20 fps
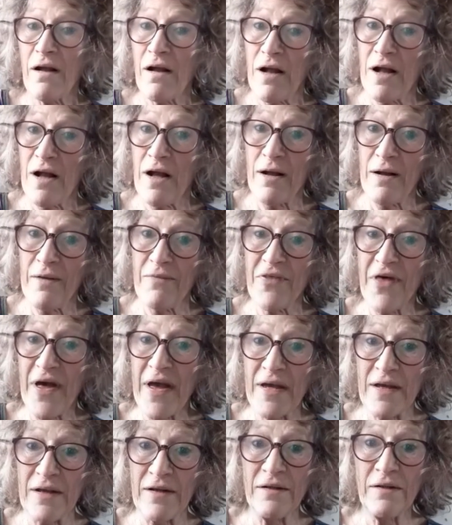
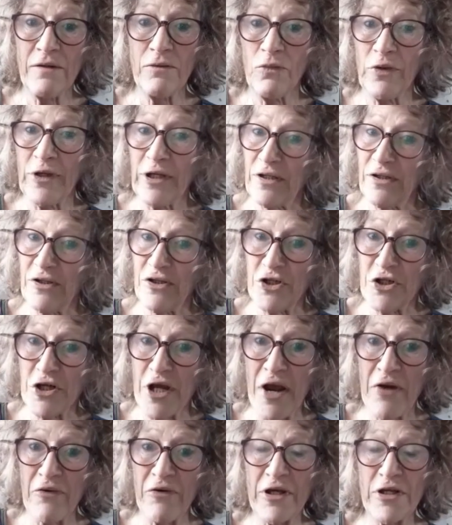Then we can
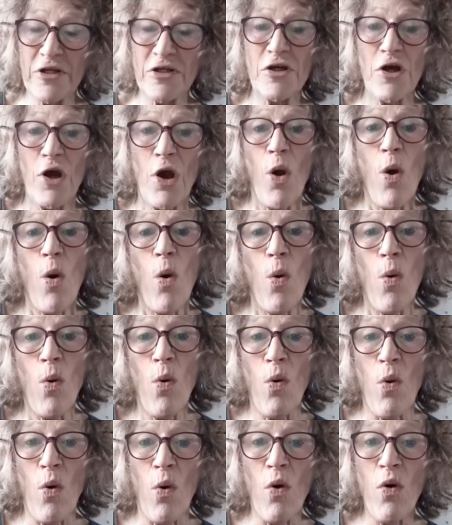share it.
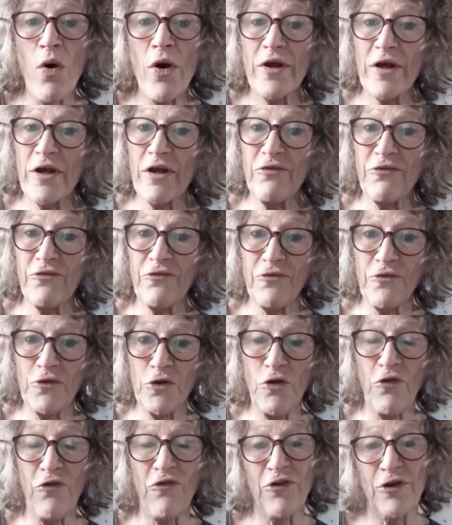Or if
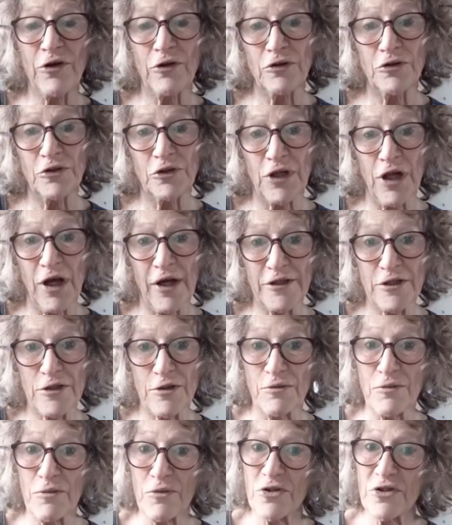you feel you'd like
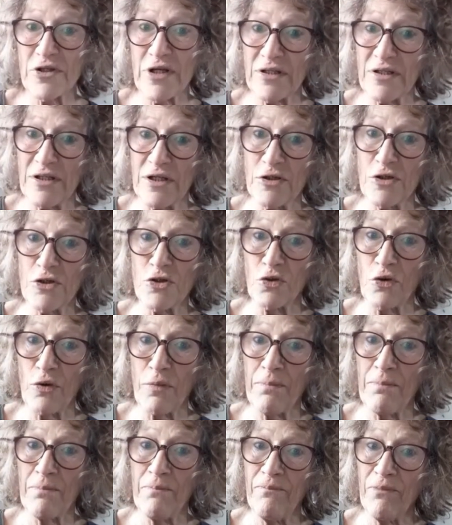to set it to
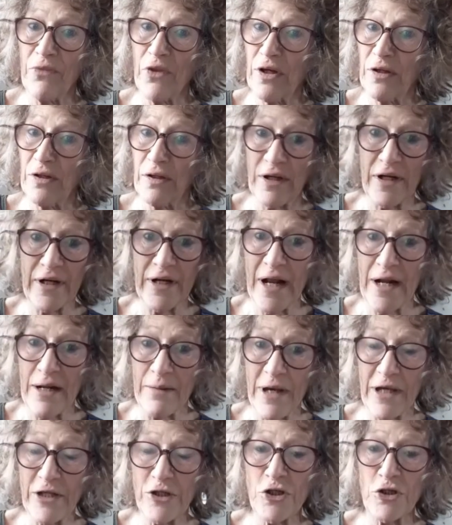an
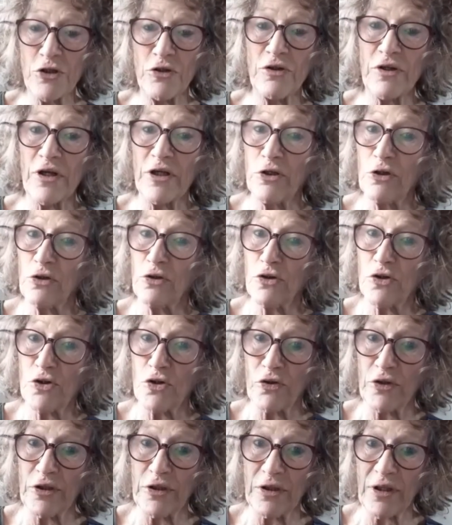animation, then you could
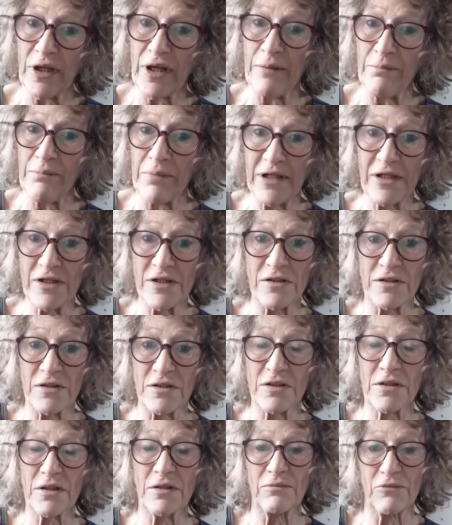join Ken
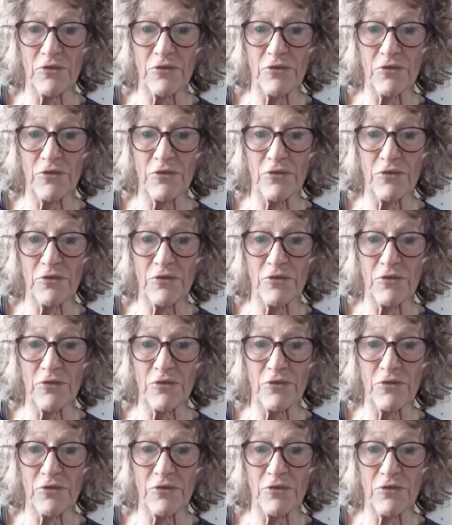Patterson's